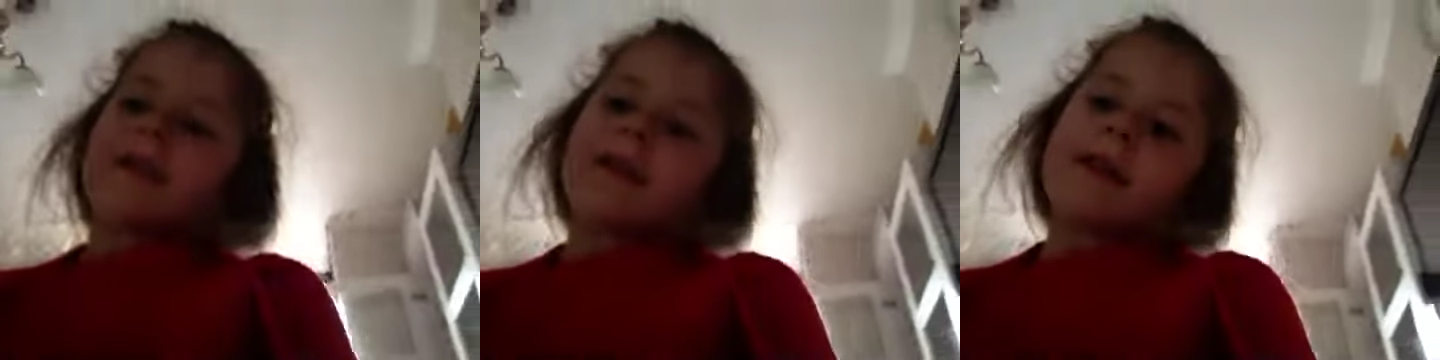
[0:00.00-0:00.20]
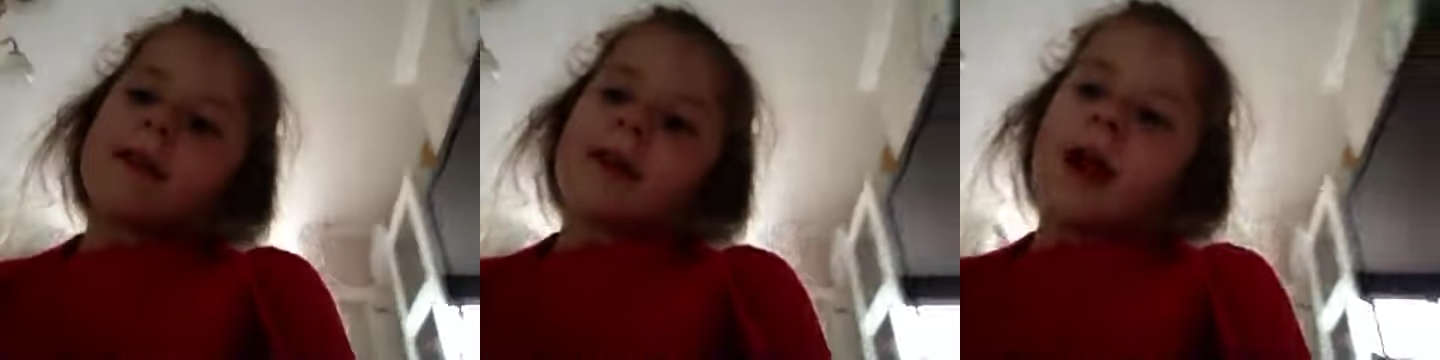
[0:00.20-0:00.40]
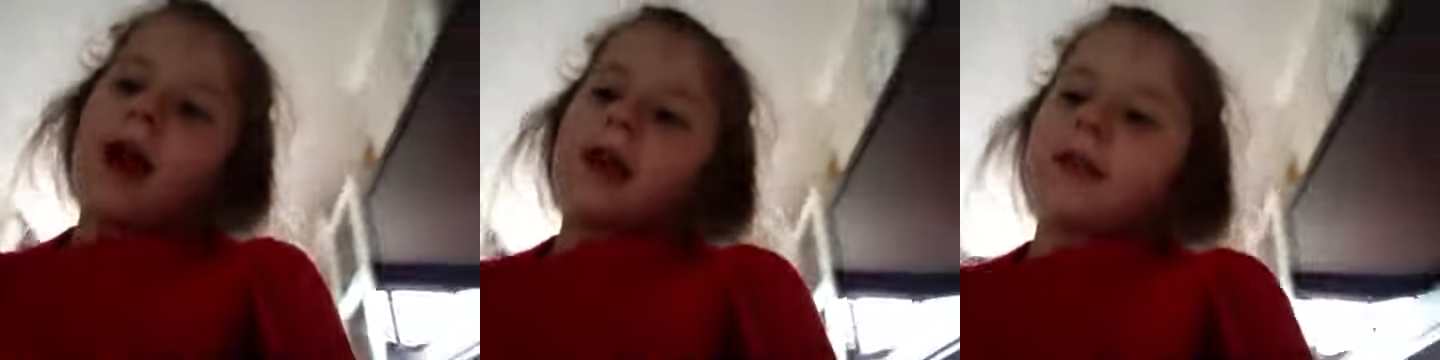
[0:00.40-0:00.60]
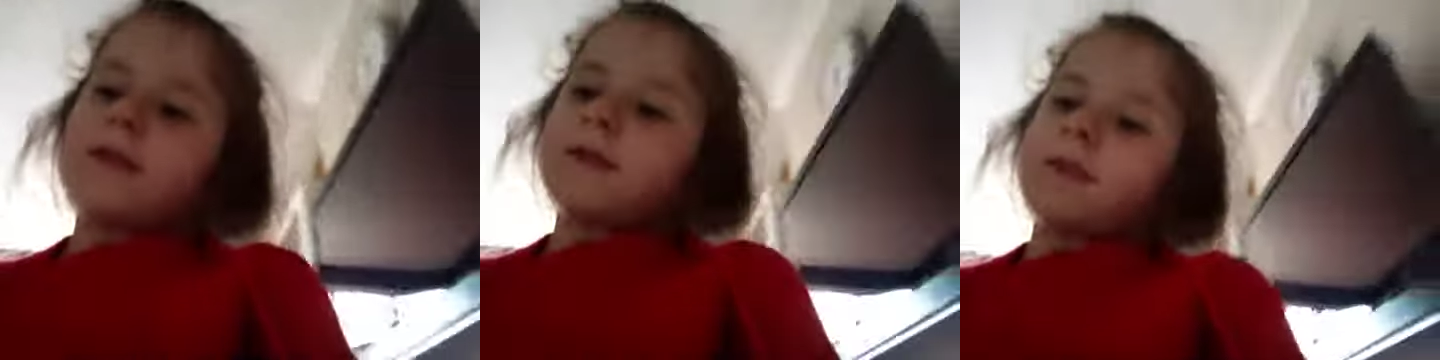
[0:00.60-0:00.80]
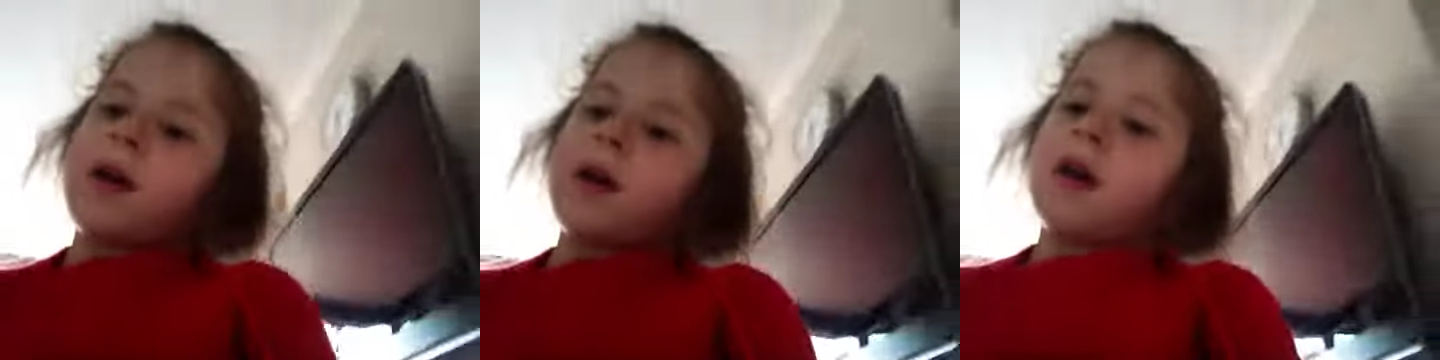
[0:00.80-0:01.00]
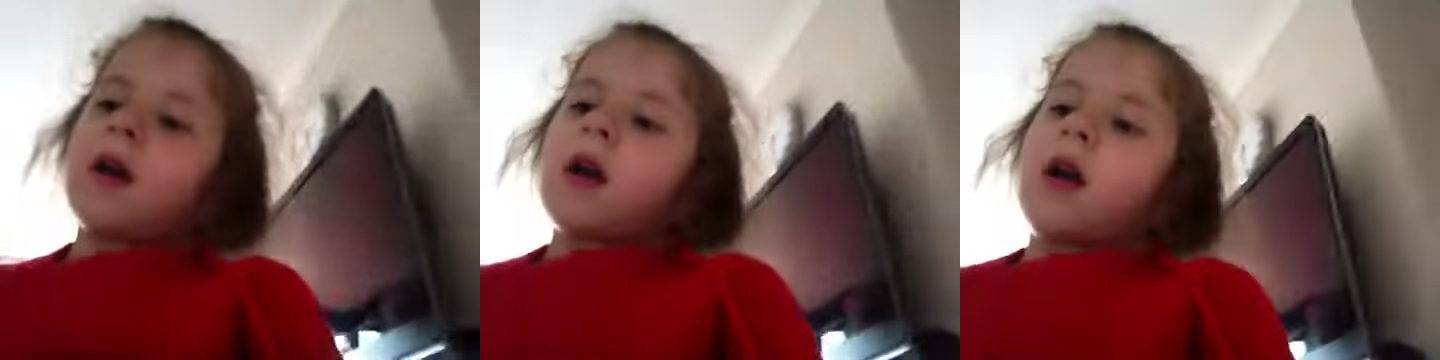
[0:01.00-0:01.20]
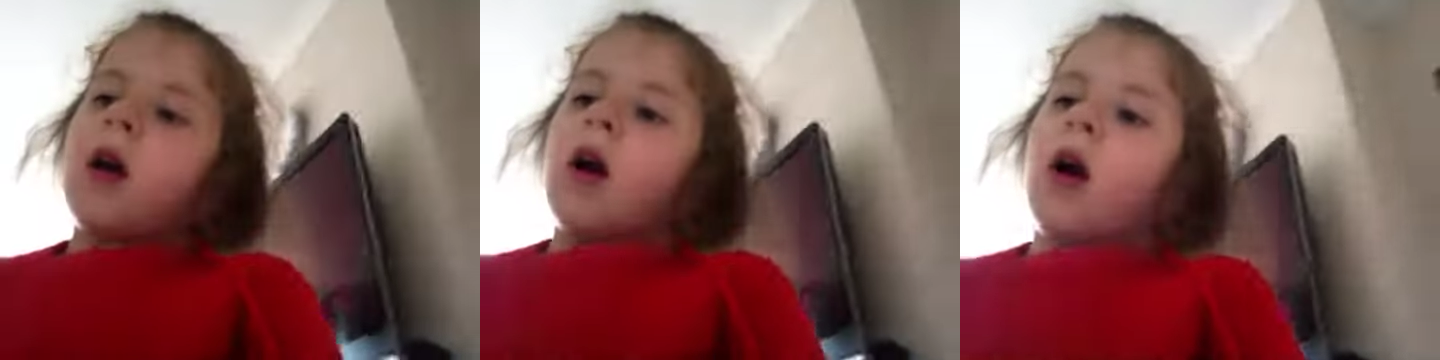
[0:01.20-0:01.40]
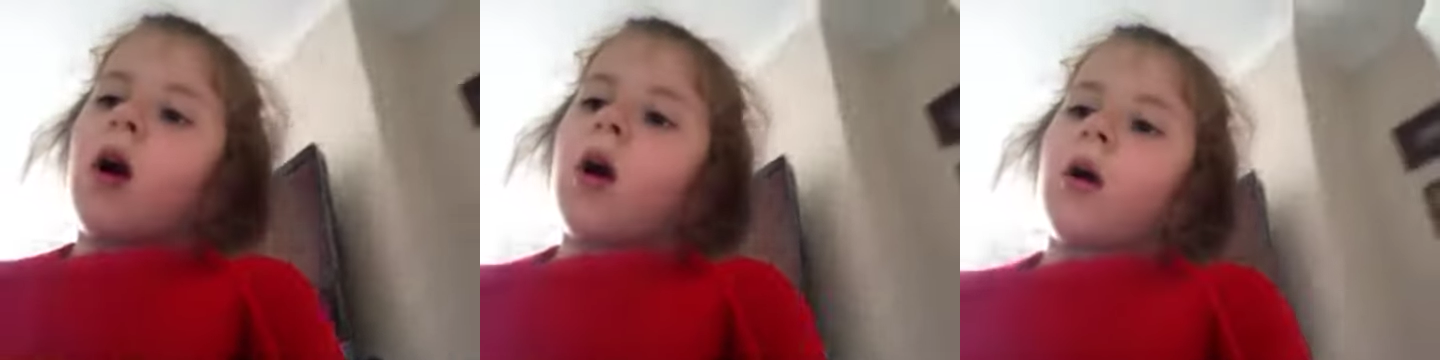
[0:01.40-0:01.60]
This is the end of my
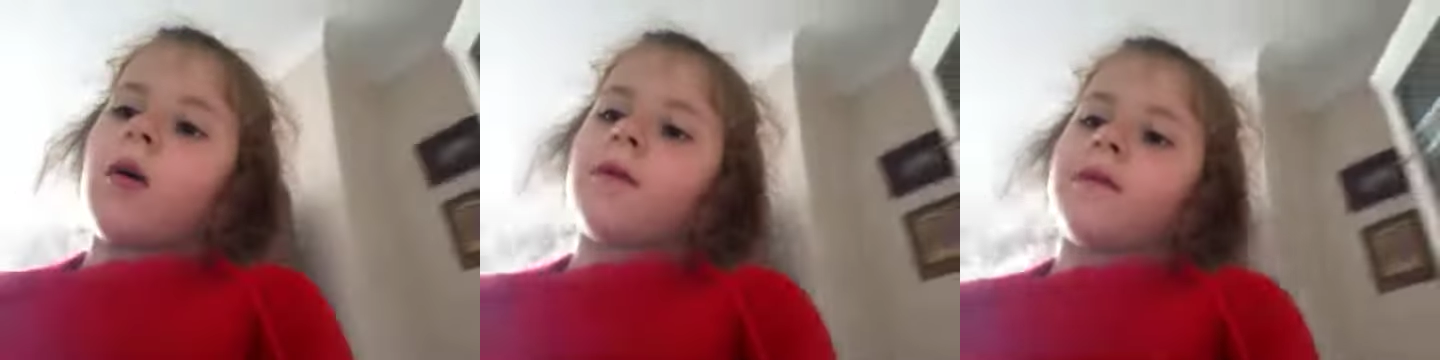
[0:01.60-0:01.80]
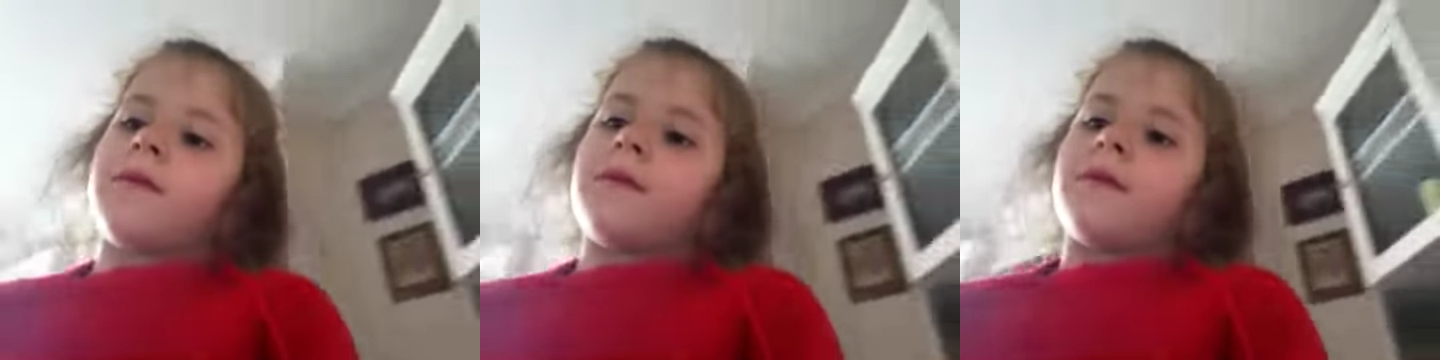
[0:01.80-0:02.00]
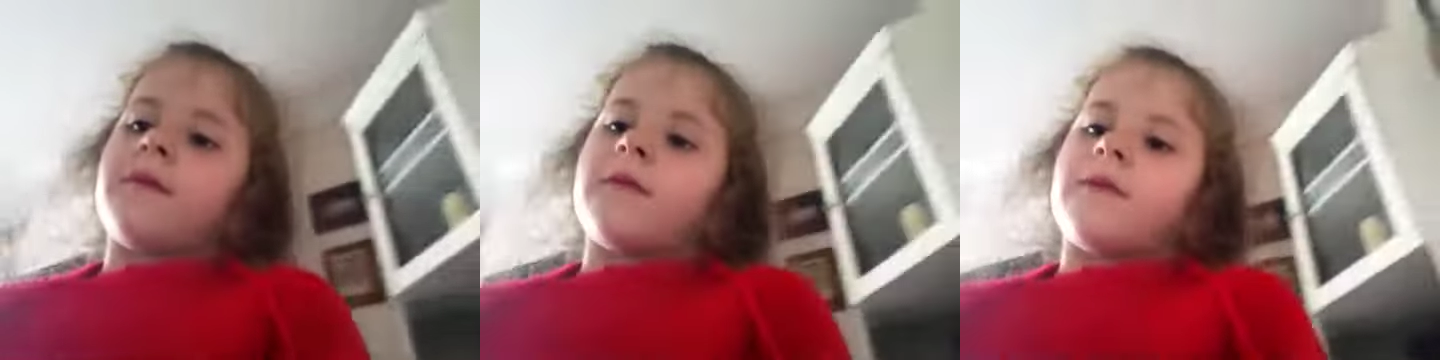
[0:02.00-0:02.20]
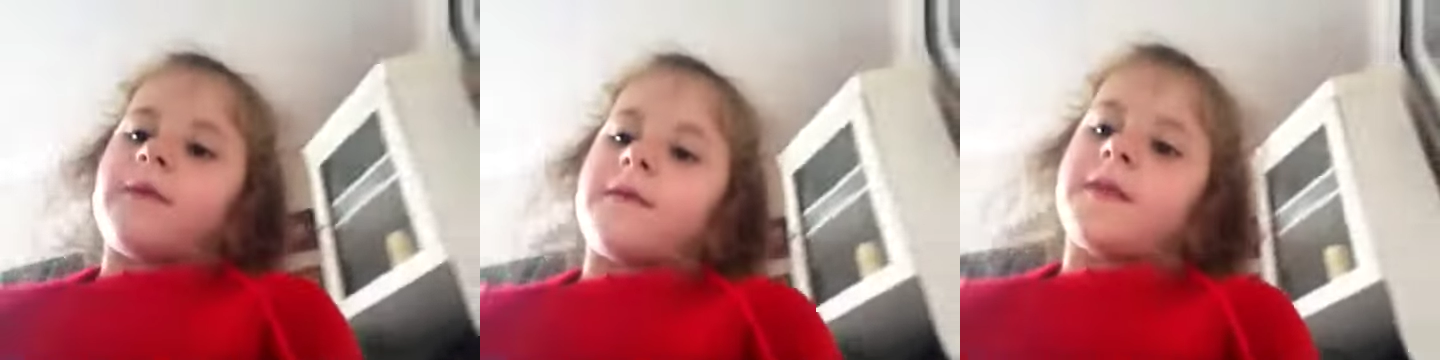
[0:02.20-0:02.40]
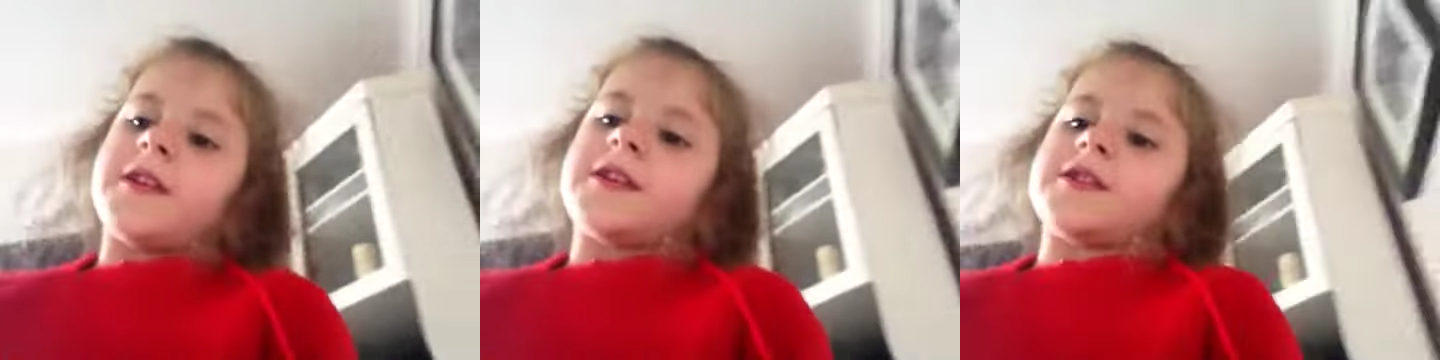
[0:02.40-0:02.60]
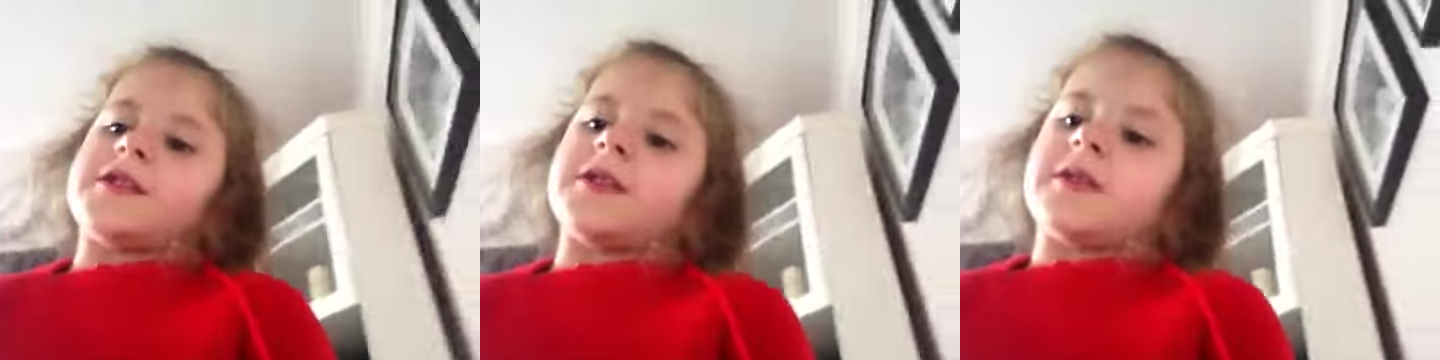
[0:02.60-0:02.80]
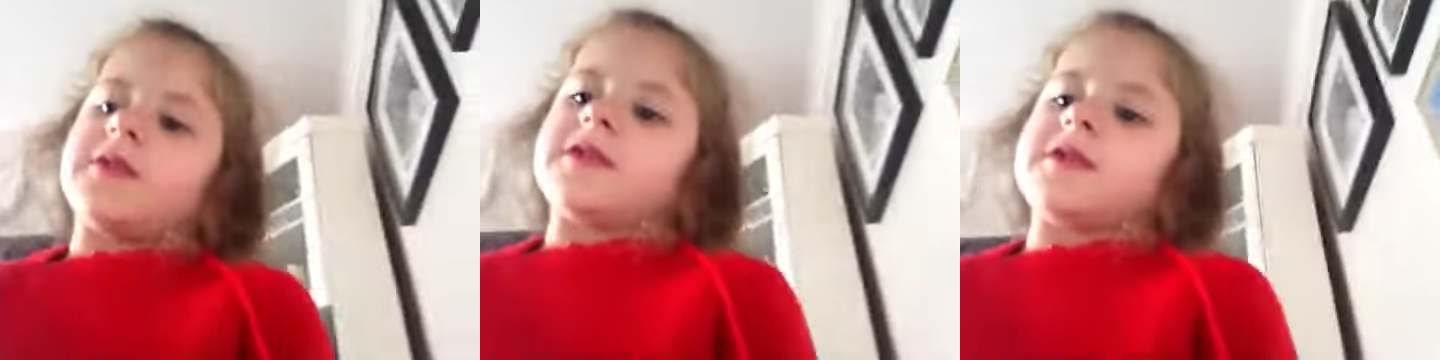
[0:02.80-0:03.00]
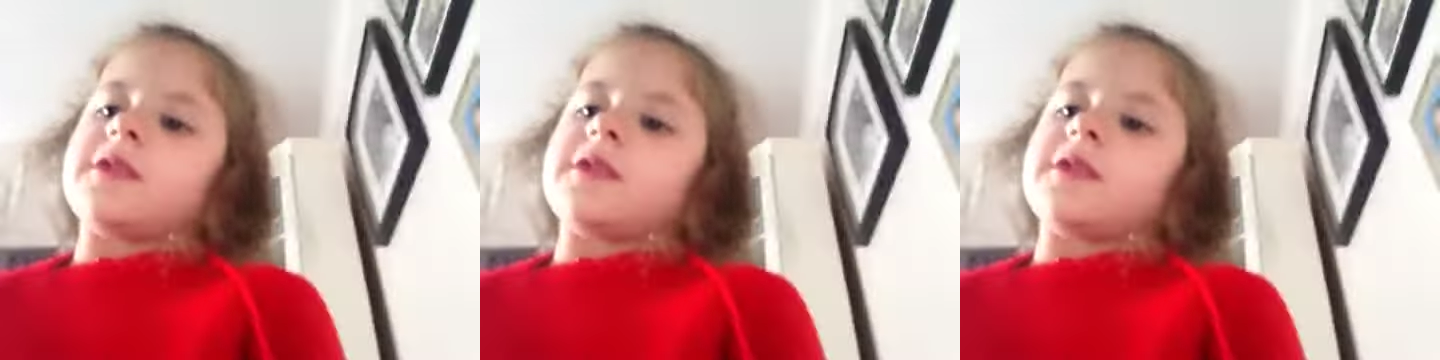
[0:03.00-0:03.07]
whole video dose.